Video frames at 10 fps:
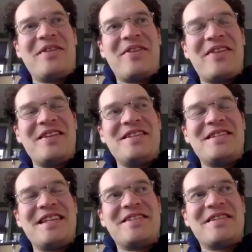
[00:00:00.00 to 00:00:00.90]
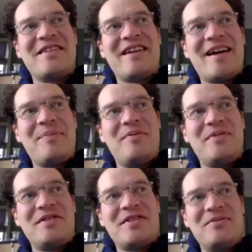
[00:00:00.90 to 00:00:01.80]
these things are going to happen,
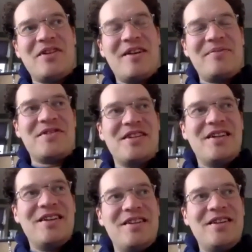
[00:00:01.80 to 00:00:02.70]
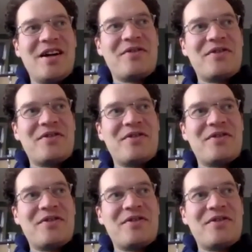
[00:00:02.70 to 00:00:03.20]
but sometimes life